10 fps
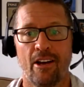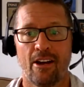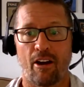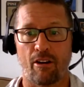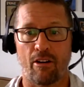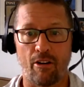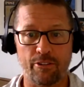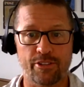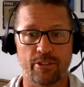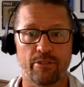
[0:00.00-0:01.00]
are
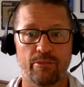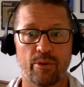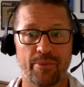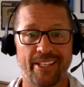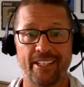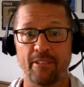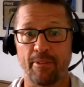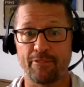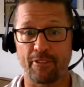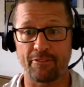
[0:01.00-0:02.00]
also what we need to be
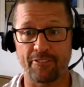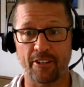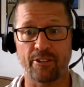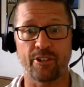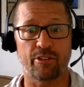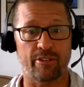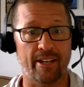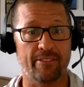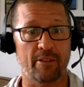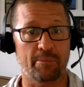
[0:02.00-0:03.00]
fulfilled,
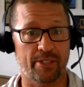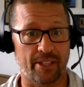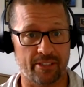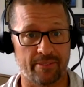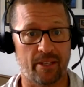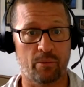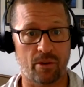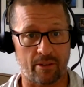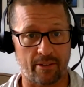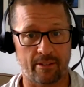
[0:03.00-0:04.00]
creative, and productive at
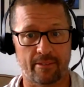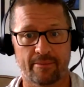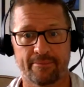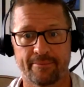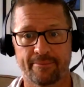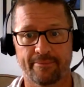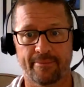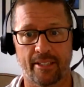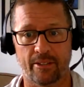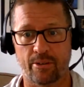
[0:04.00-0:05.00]
work.
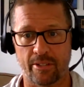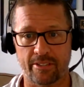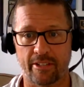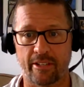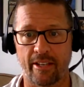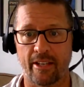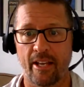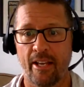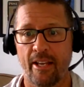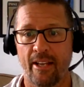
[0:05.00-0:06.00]
And according to
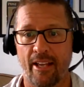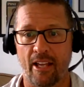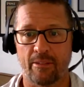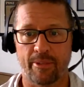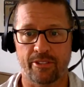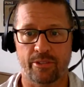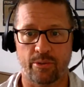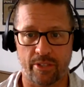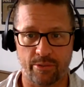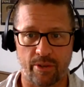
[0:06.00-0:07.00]
Edelman's
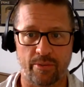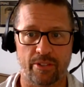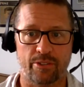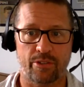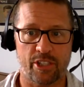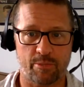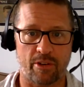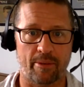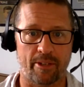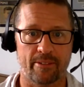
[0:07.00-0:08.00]
2021 Trust
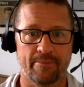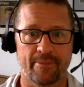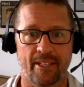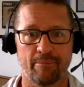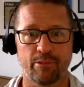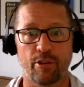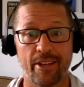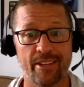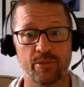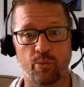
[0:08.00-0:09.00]
Barometer,
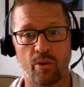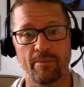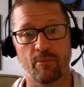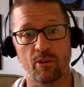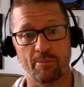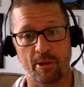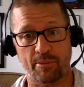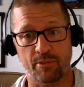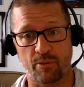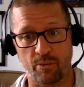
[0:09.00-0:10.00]
employees want more
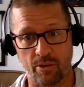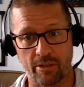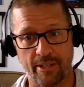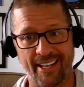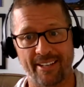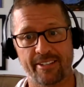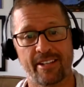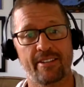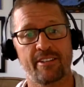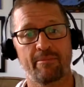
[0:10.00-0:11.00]
purposeful work and a
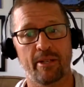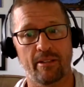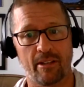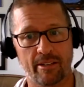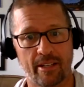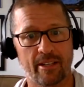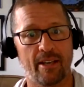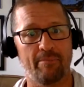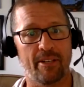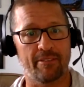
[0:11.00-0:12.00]
sense of belonging
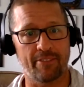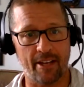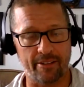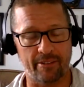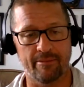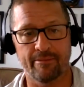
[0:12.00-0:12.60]
and being valued.